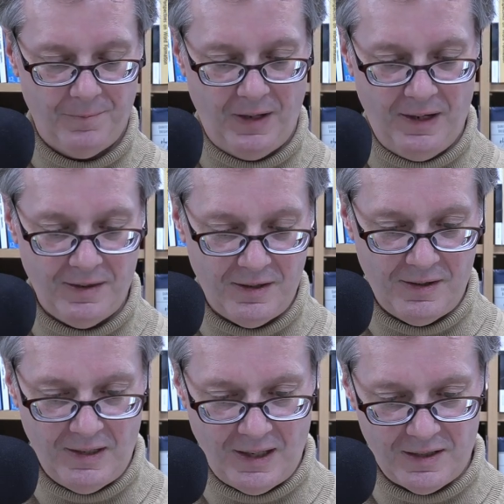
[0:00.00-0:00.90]
then
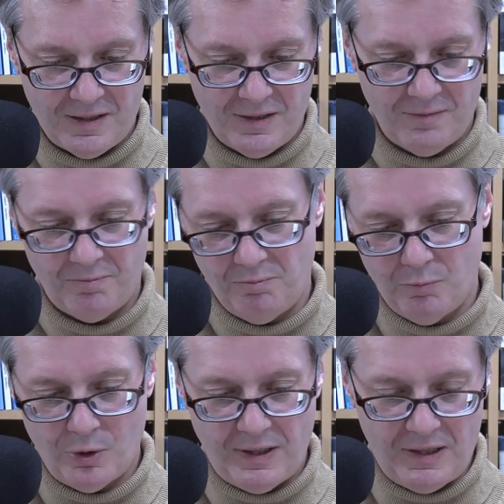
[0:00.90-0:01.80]
the next
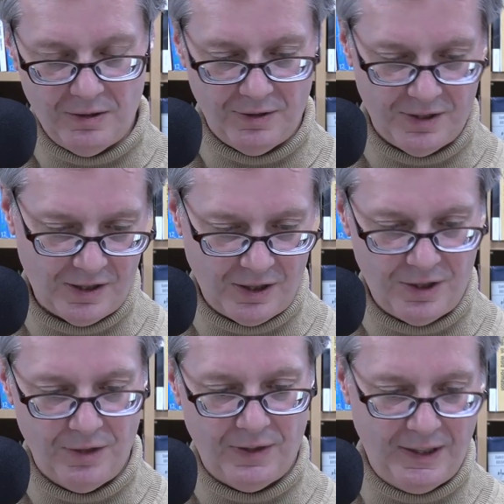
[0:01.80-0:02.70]
more detailed
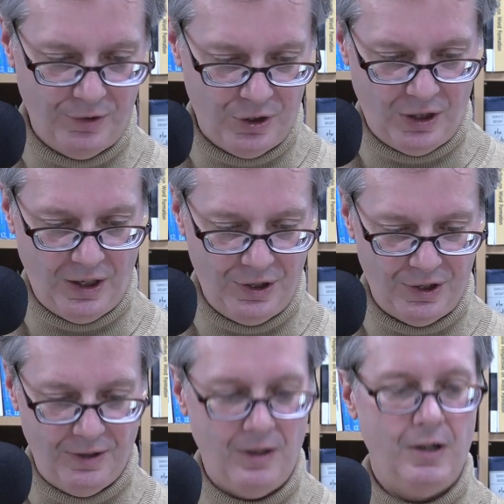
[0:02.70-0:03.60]
discussion of higher
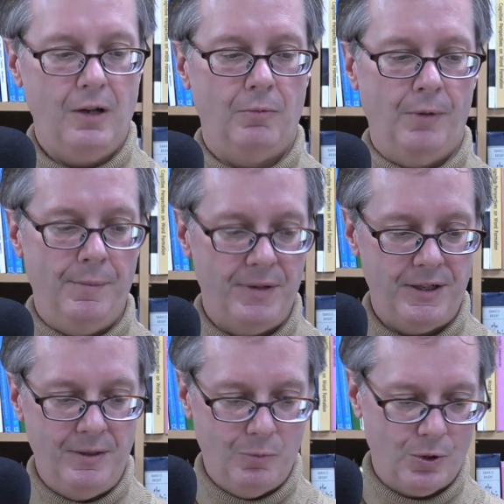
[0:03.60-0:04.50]
education. Women
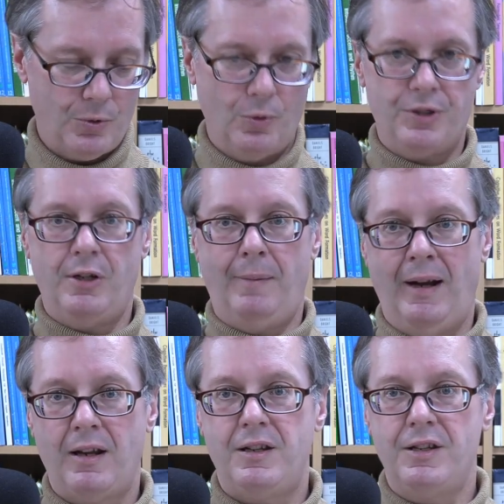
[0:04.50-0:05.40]
tend more towards
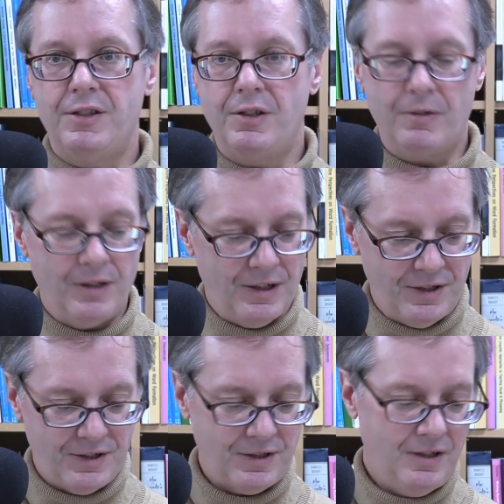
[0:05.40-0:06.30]
humanities
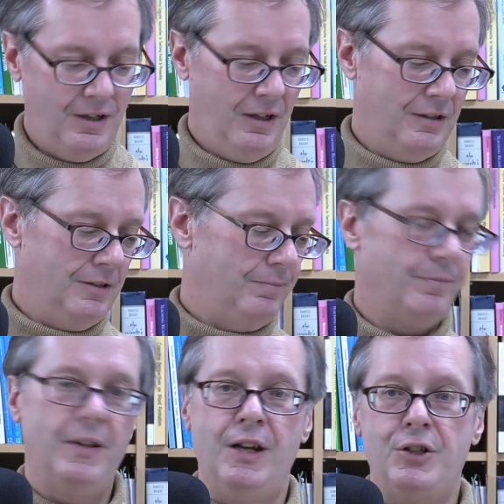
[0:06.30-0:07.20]
degrees,
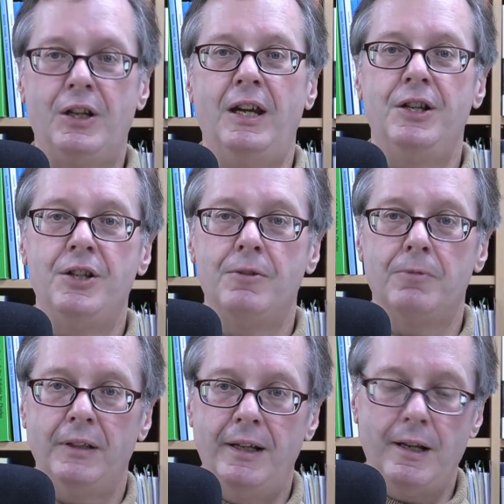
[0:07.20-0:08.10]

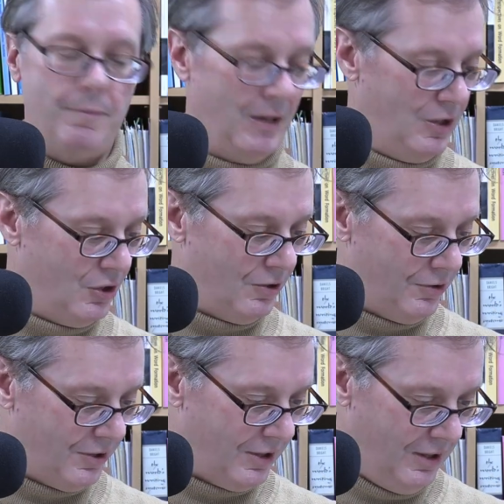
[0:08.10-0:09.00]
education-related
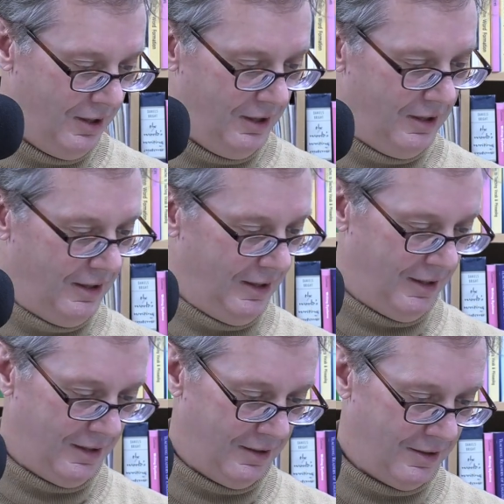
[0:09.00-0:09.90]
majors,
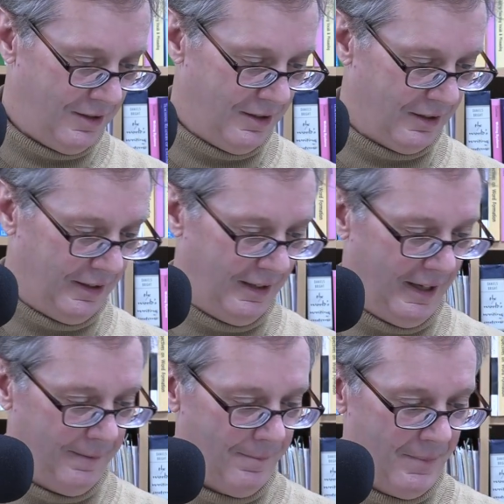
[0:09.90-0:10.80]
and things like that.